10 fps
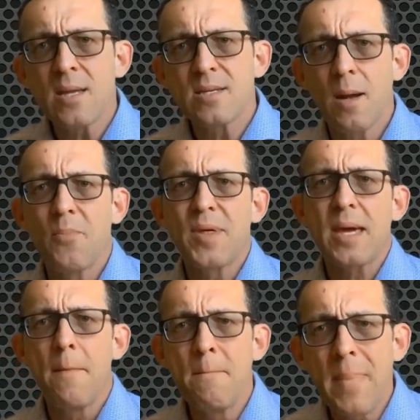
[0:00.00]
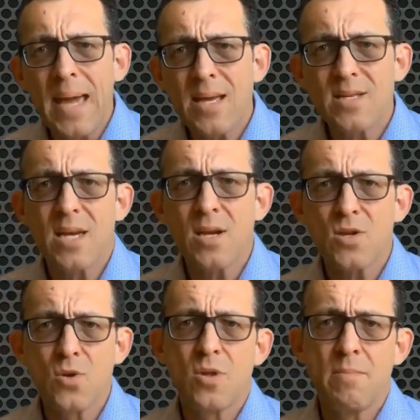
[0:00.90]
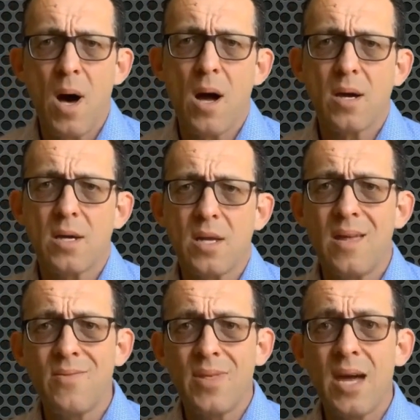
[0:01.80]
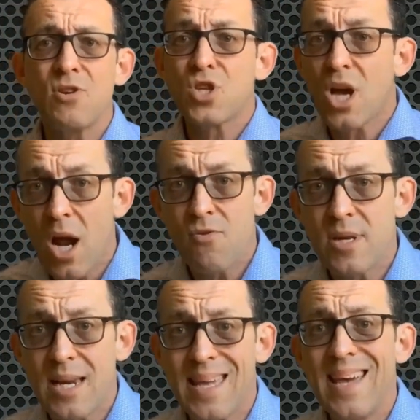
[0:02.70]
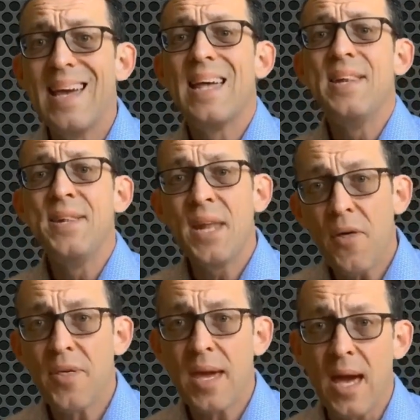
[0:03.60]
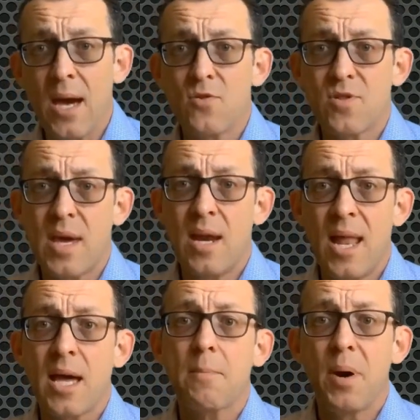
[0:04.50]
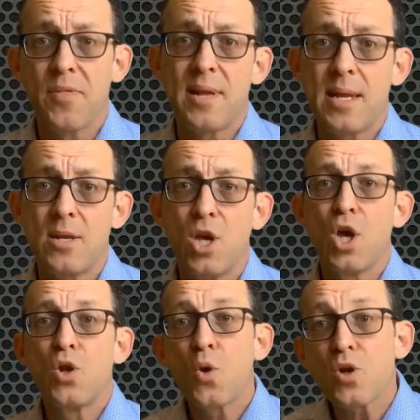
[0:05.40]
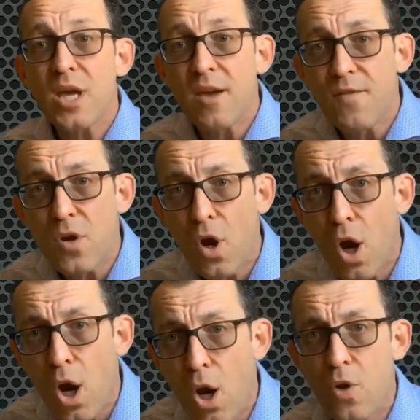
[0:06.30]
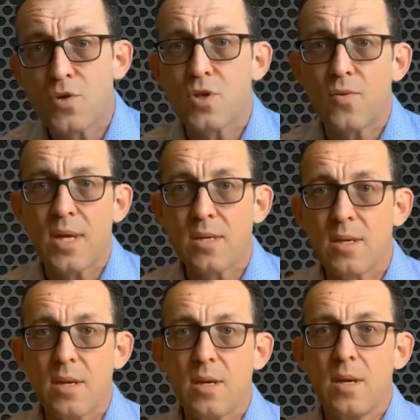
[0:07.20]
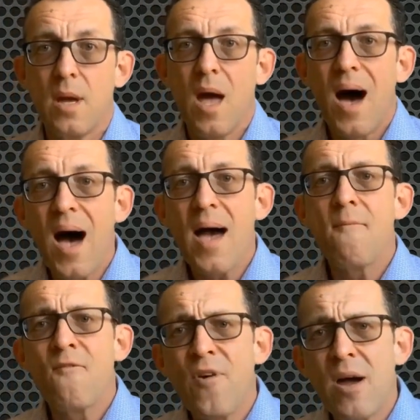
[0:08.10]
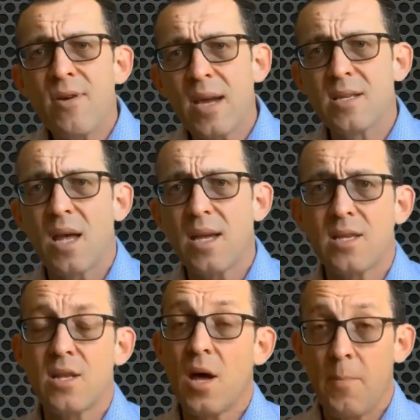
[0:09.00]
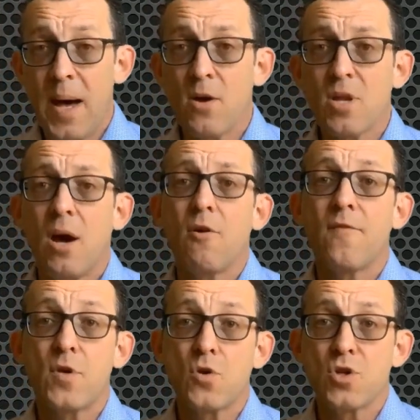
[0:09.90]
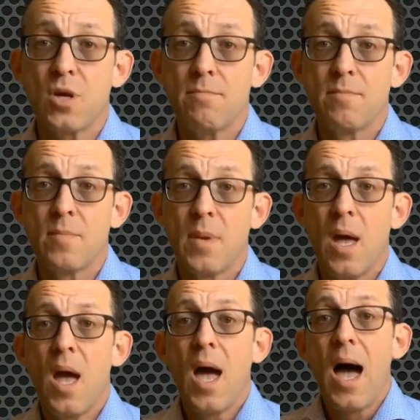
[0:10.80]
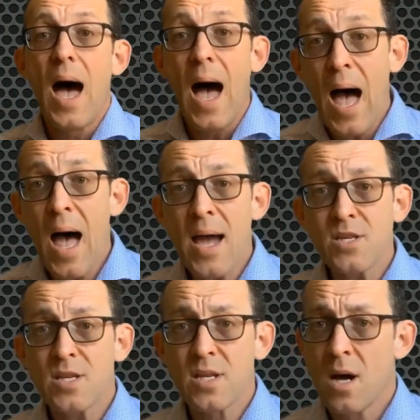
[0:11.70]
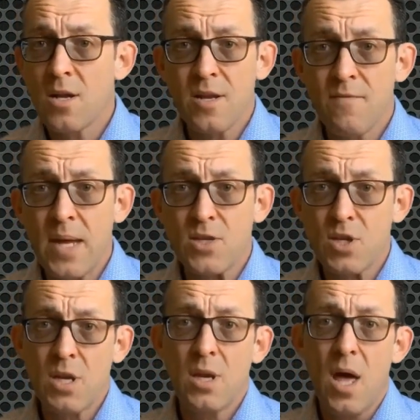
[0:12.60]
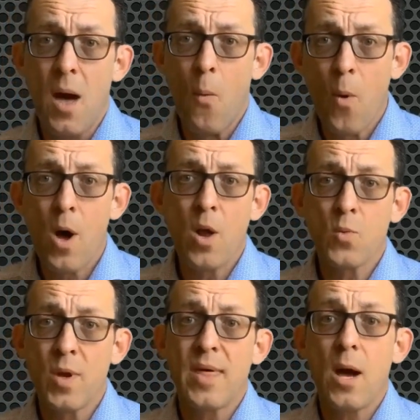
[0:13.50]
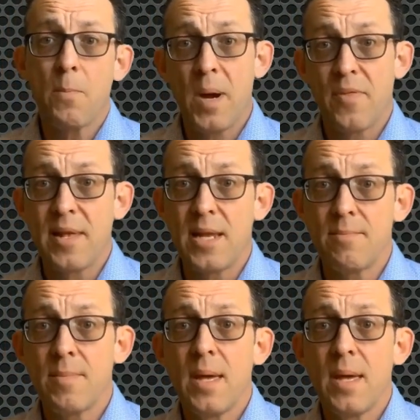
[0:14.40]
something amazing to the market, and there is currently Nothing out there like Pathelen, not even close to it. I am very excited about our future. I just can't imagine a world without Pathelen.